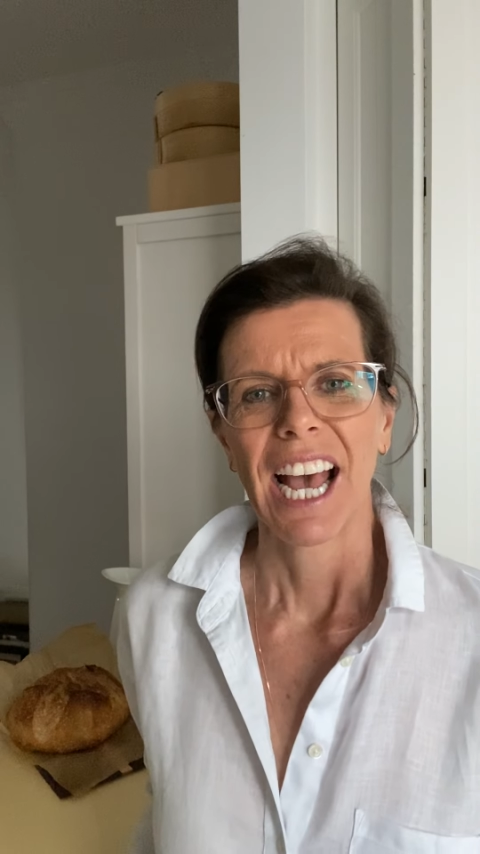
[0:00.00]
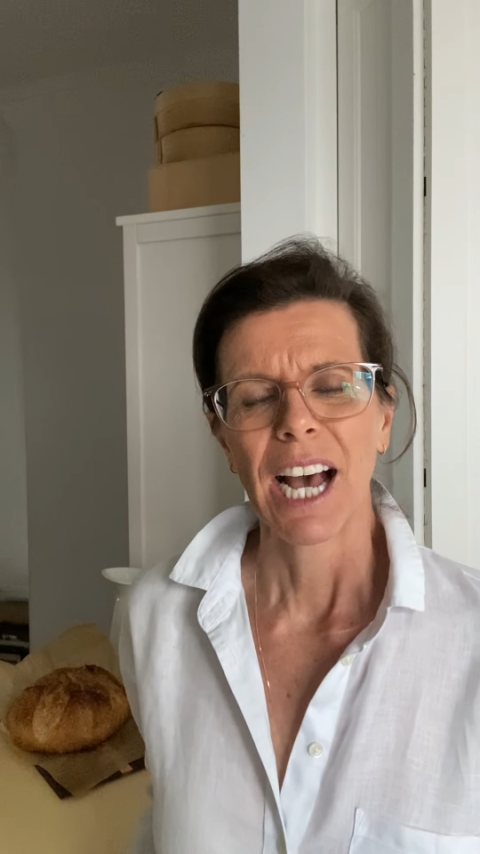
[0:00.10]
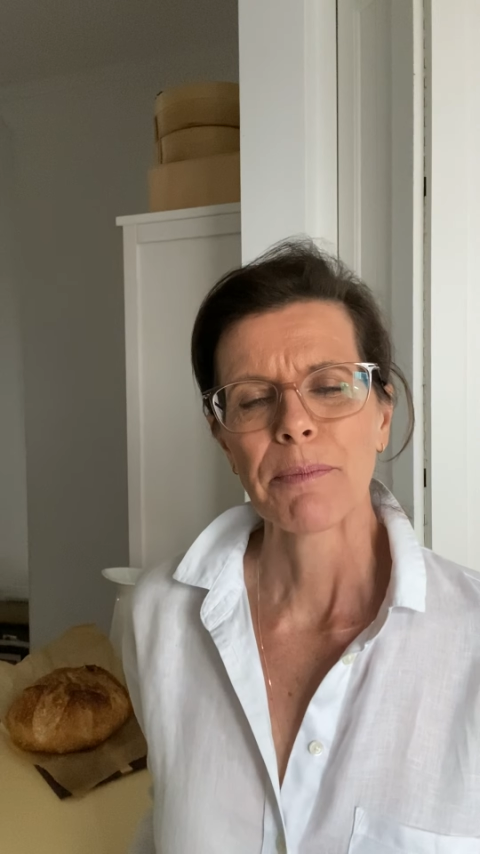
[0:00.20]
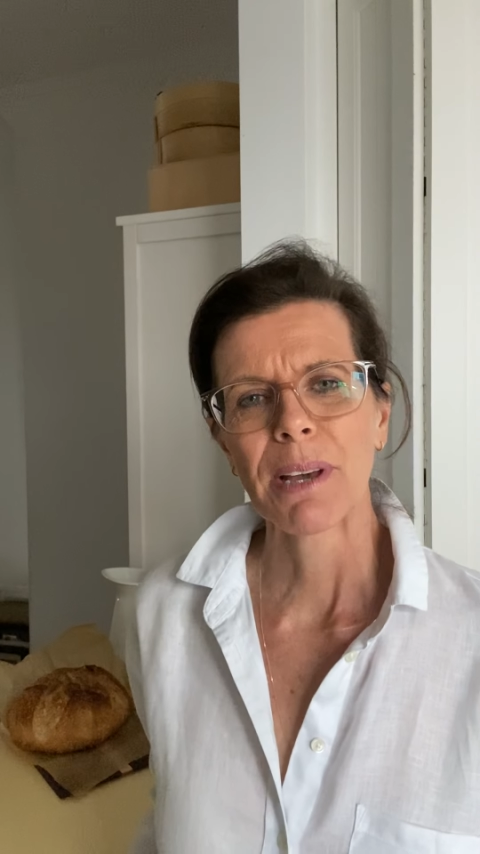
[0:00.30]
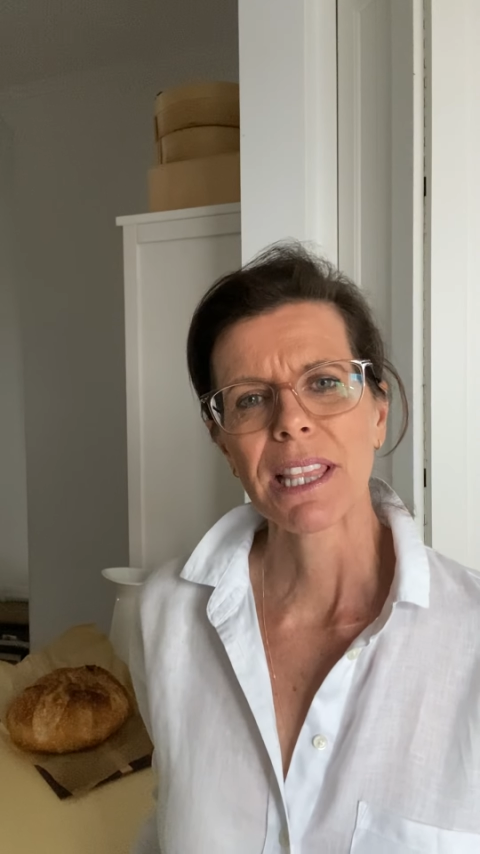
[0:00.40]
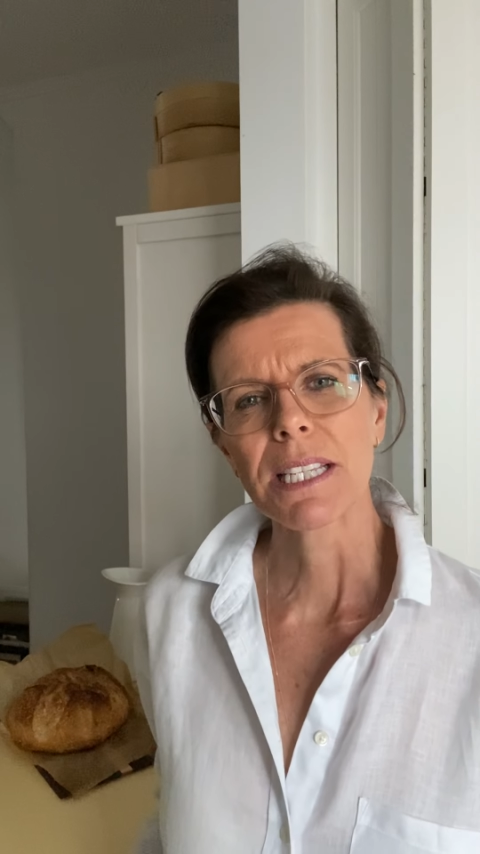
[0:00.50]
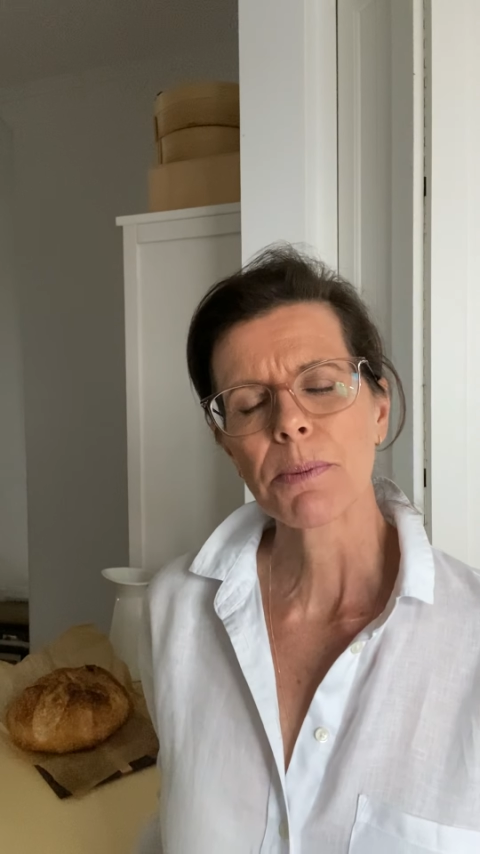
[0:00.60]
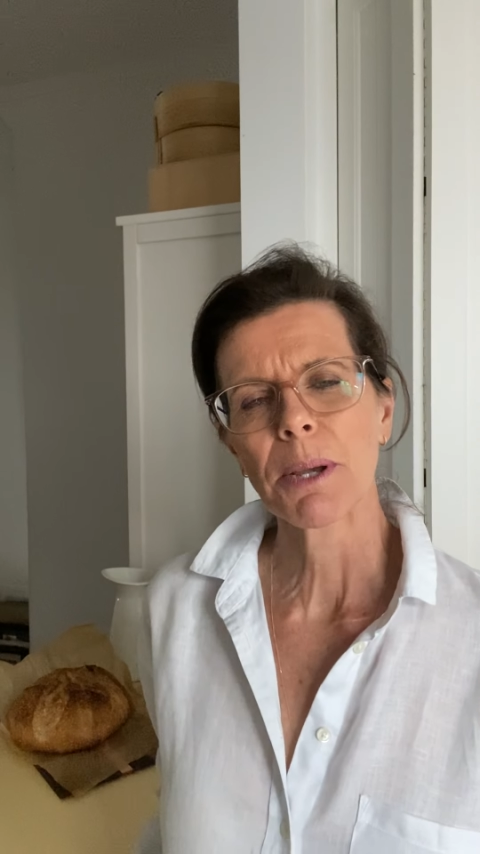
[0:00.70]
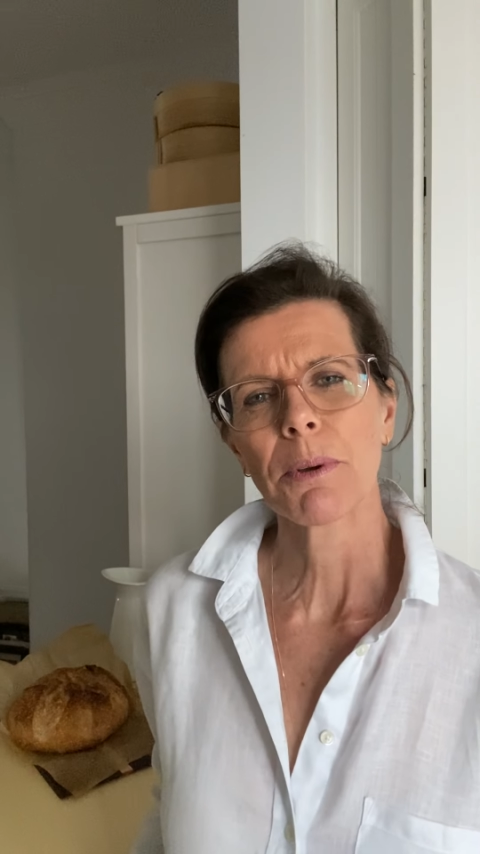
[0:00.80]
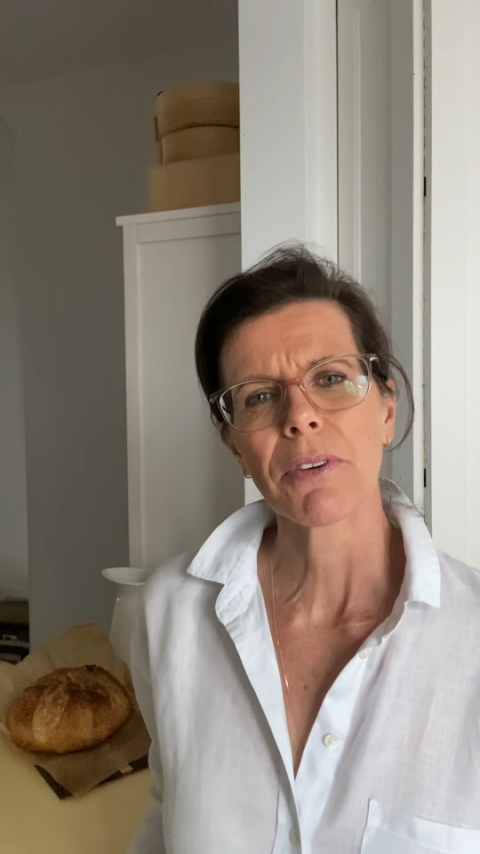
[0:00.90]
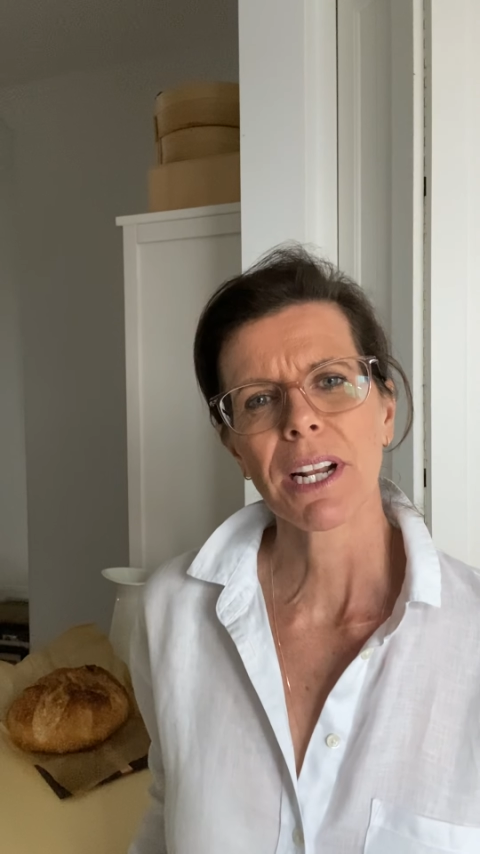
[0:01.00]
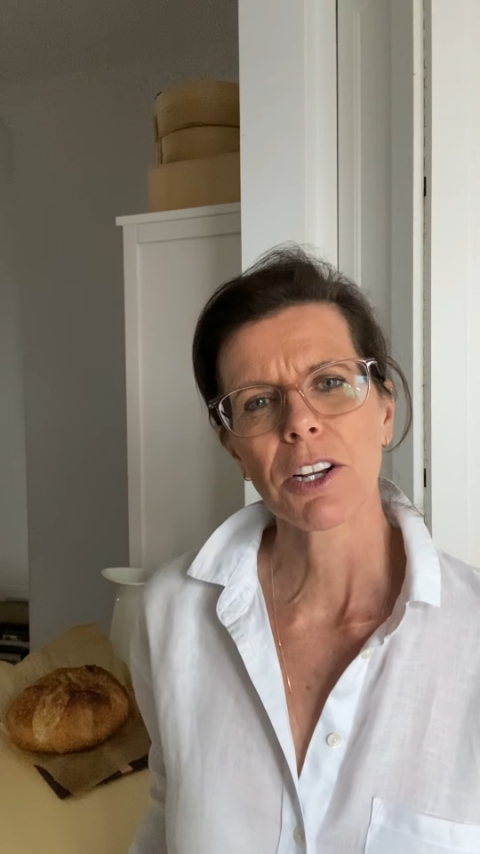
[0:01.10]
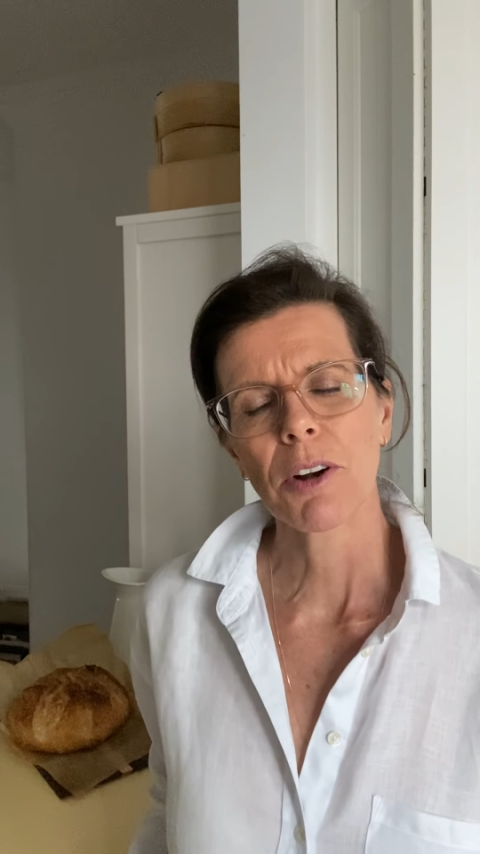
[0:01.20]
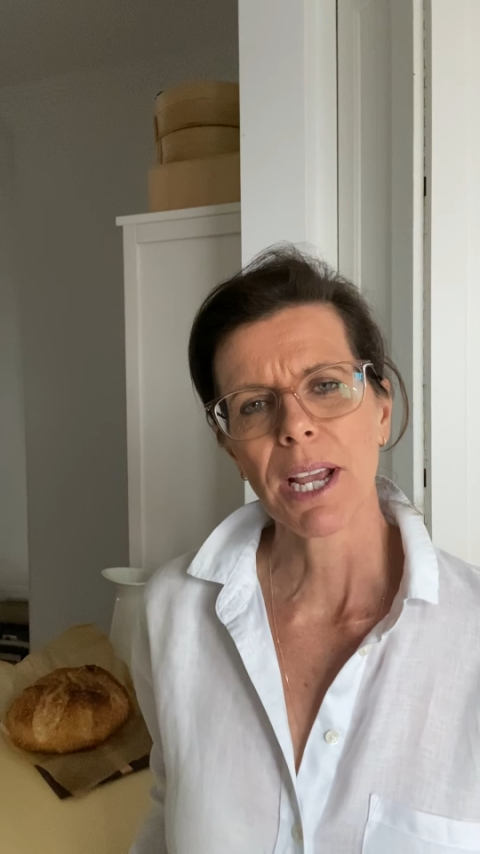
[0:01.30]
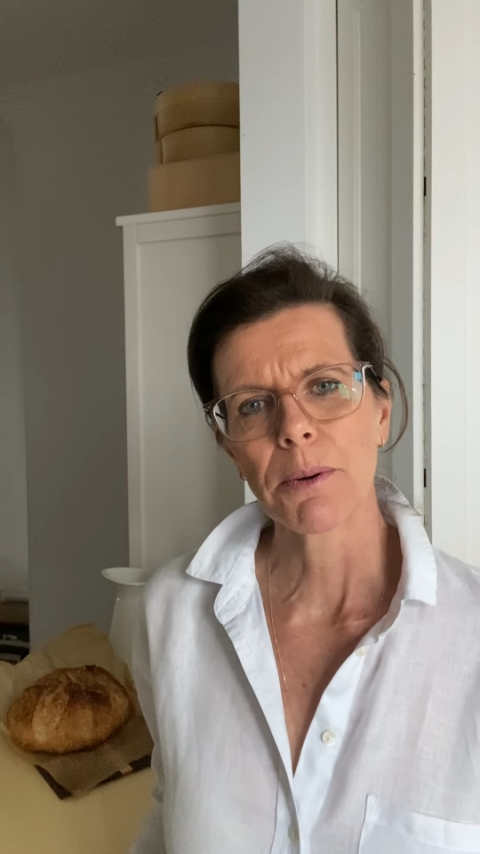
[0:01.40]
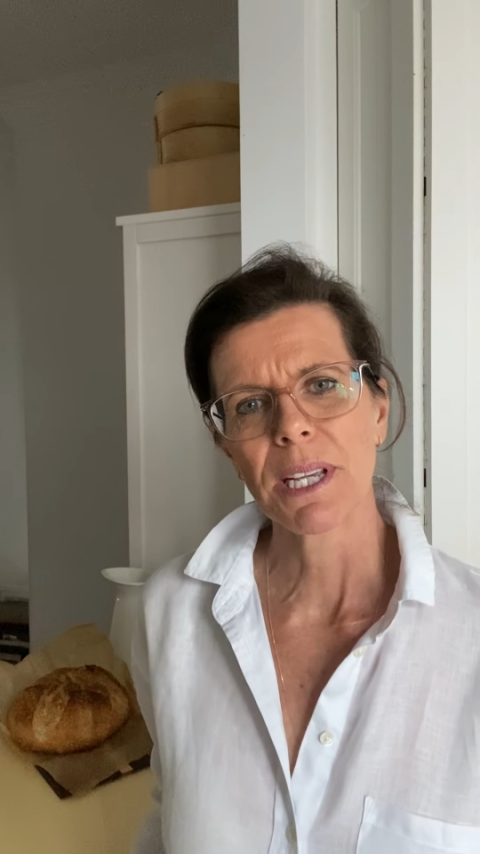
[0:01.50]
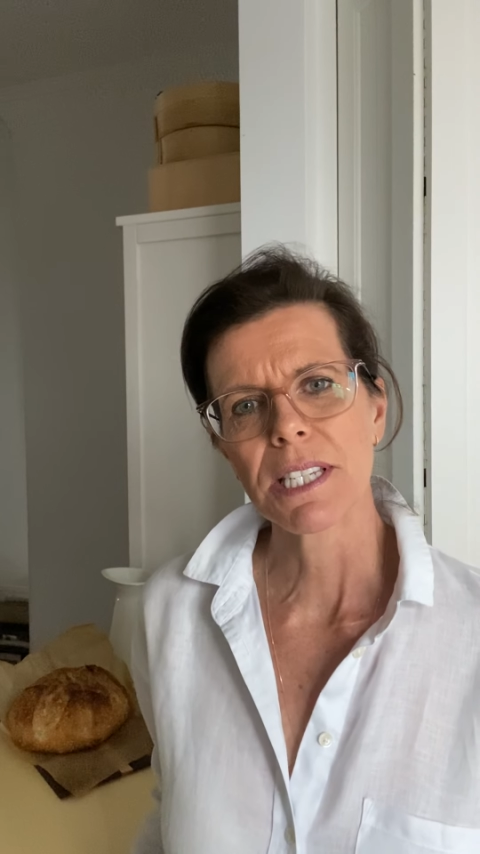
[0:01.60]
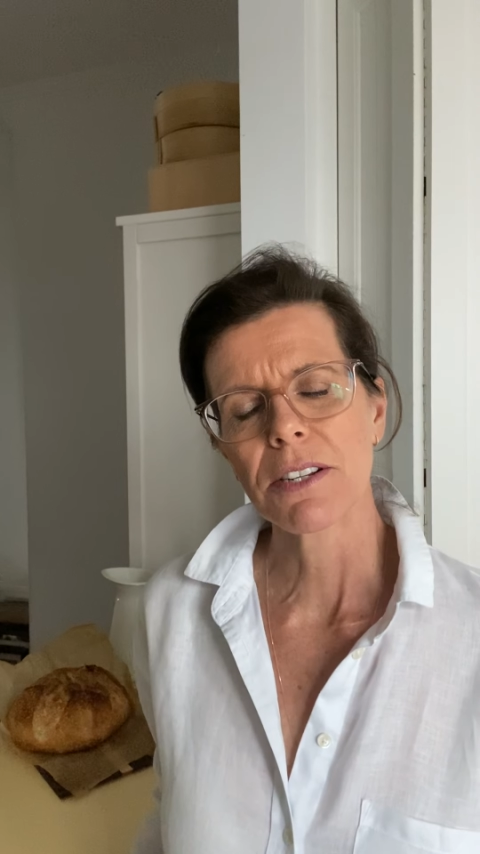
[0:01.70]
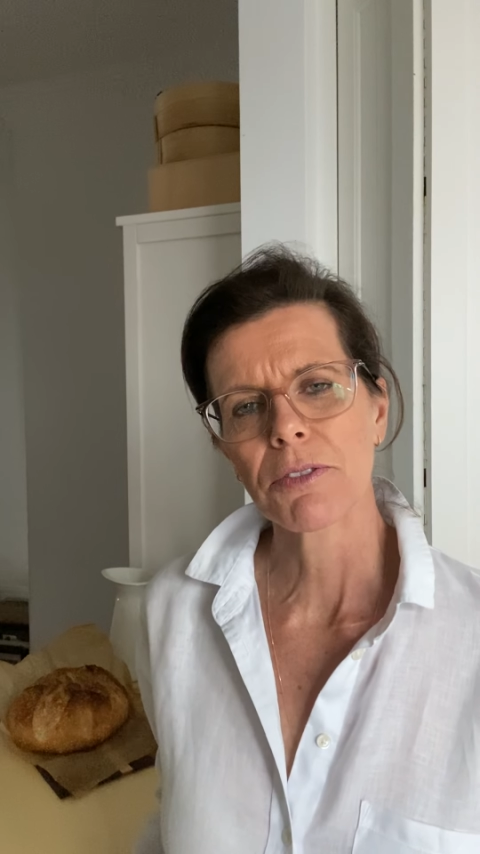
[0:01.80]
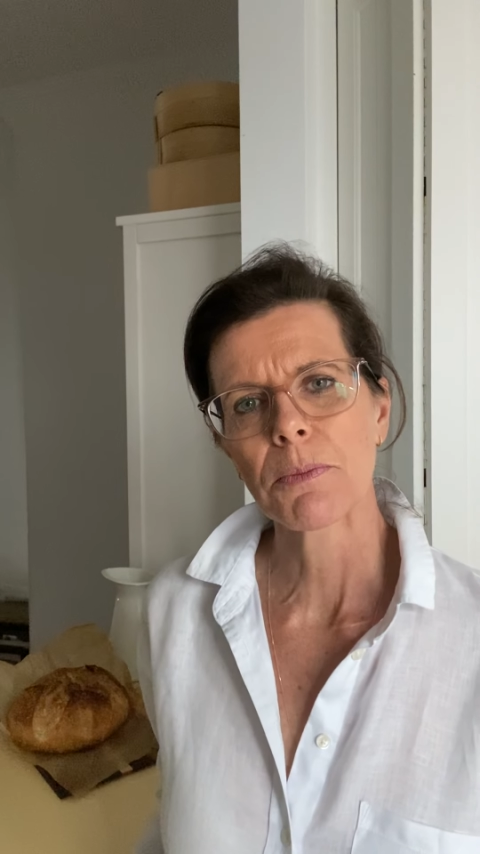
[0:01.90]
Um, and this week we've had a great
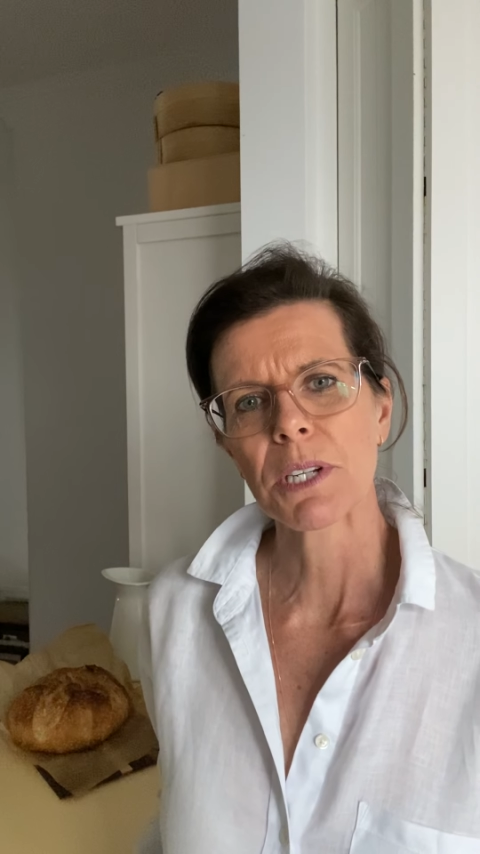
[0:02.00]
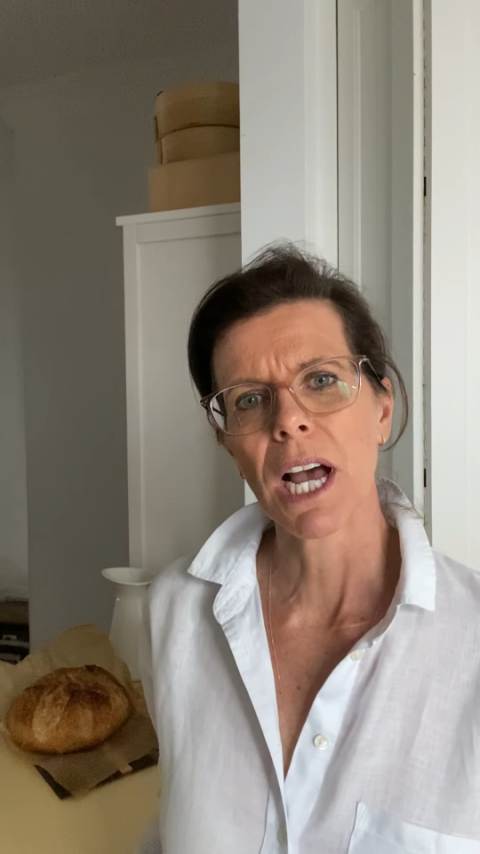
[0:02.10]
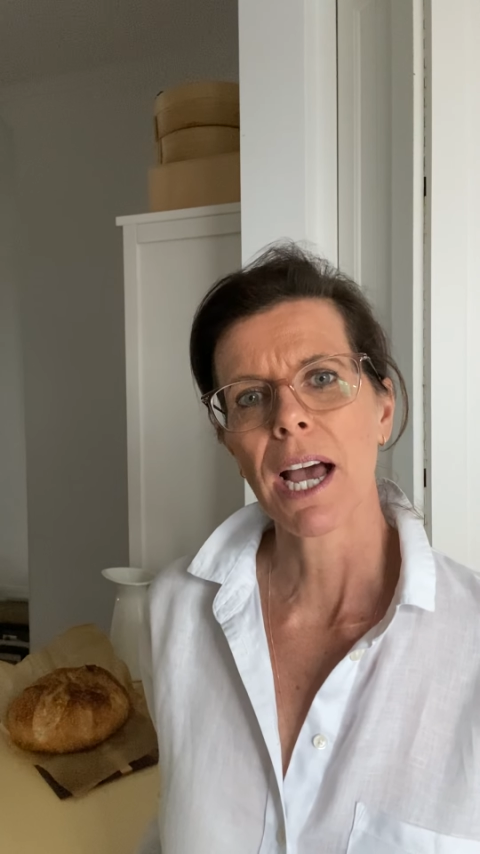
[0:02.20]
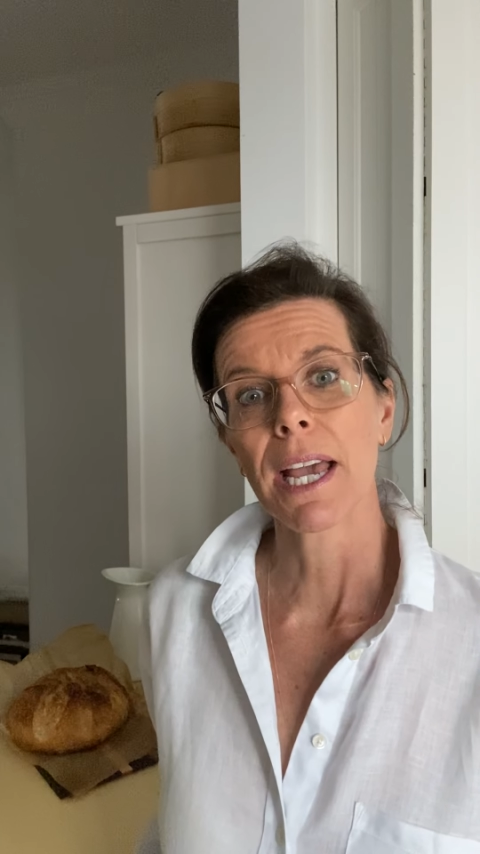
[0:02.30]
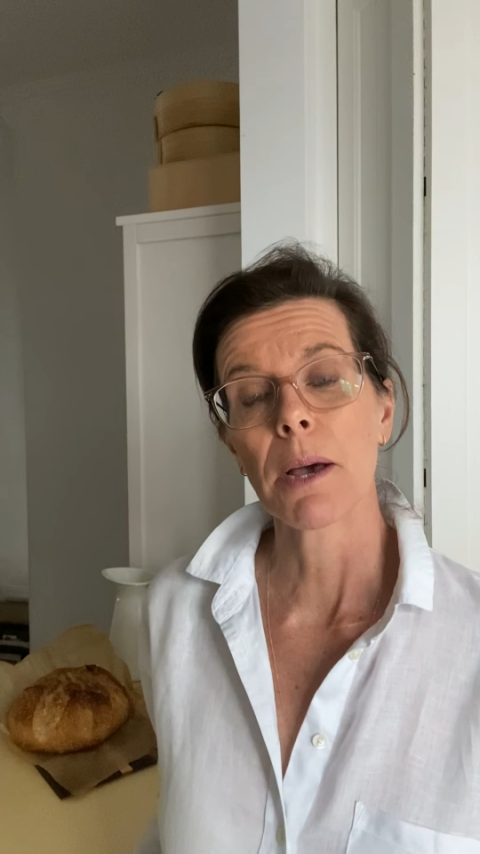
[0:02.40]
question from Di